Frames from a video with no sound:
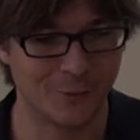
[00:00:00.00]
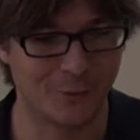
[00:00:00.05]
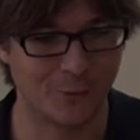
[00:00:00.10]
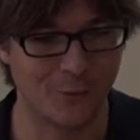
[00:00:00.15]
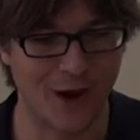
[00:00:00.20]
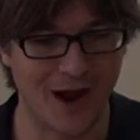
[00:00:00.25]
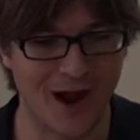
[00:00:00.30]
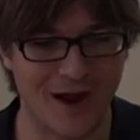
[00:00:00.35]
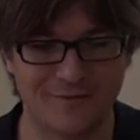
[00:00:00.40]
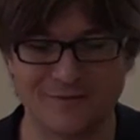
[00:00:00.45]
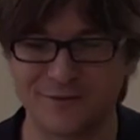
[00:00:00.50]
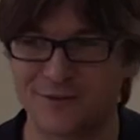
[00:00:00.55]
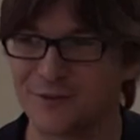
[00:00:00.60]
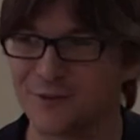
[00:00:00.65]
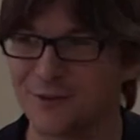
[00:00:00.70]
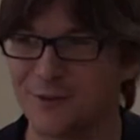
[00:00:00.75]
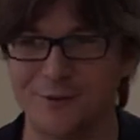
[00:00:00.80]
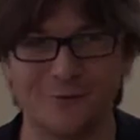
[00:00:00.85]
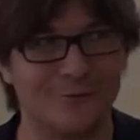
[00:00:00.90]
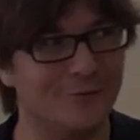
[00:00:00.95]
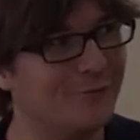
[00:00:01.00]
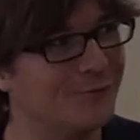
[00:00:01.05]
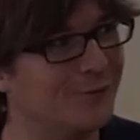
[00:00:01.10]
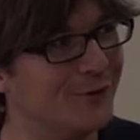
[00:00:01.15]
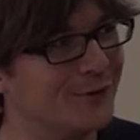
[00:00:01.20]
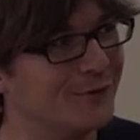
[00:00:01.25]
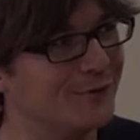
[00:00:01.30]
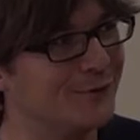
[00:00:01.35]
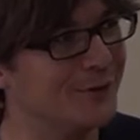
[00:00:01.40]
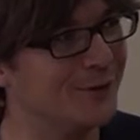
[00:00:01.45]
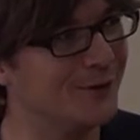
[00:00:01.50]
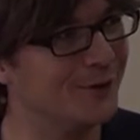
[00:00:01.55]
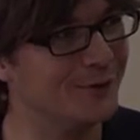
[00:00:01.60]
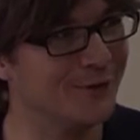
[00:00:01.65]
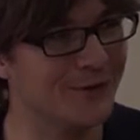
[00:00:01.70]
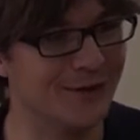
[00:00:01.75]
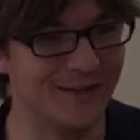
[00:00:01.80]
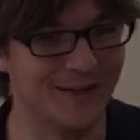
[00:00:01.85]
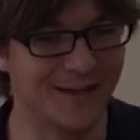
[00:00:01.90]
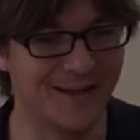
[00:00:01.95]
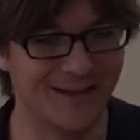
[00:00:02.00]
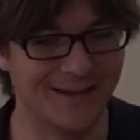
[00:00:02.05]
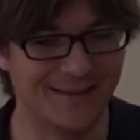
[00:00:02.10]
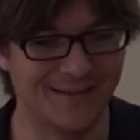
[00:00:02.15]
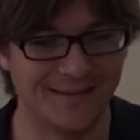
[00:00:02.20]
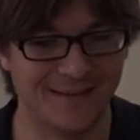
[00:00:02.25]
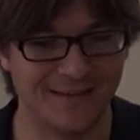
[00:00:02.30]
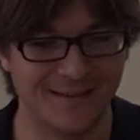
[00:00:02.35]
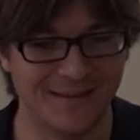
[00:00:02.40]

graphs of what you already had.